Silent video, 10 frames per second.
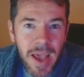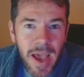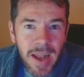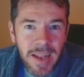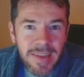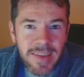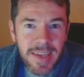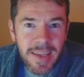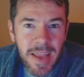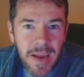and I'd
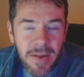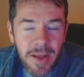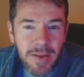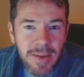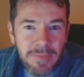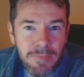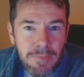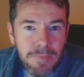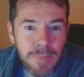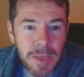see it there and I'd just
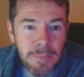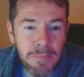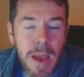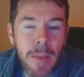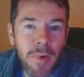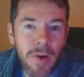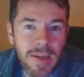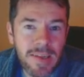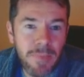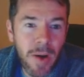be
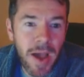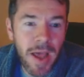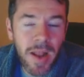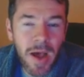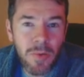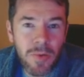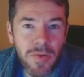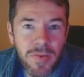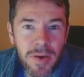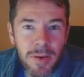memorized by it, and I
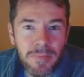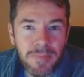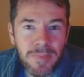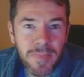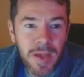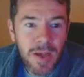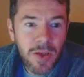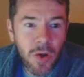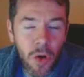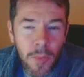would
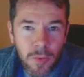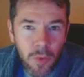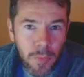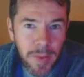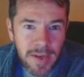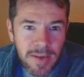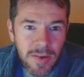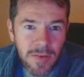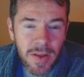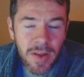go home and draw pictures
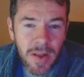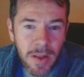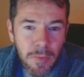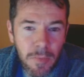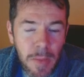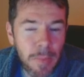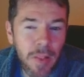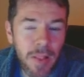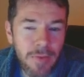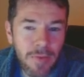of it, and I'd remember
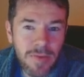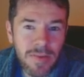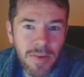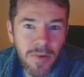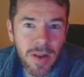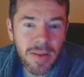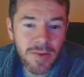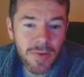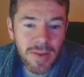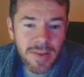the levels and so on. And
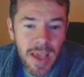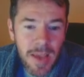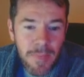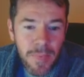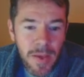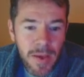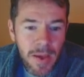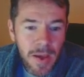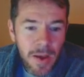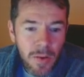so this game
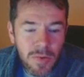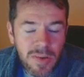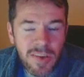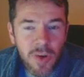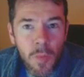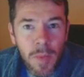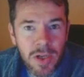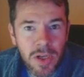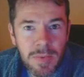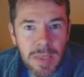was so
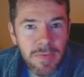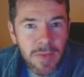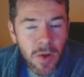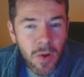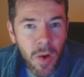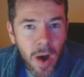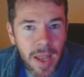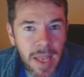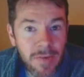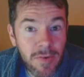much to me, even though
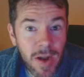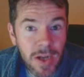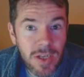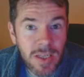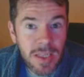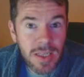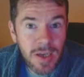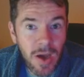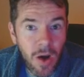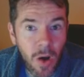I never actually
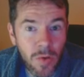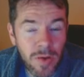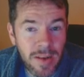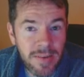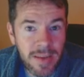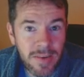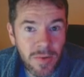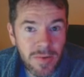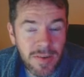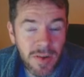owned a
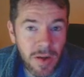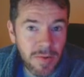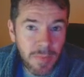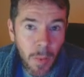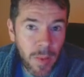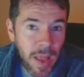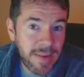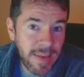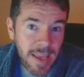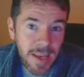Nintendo until I was probably
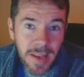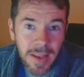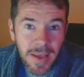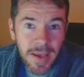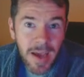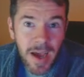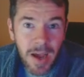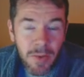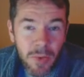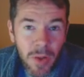18.
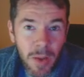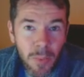And I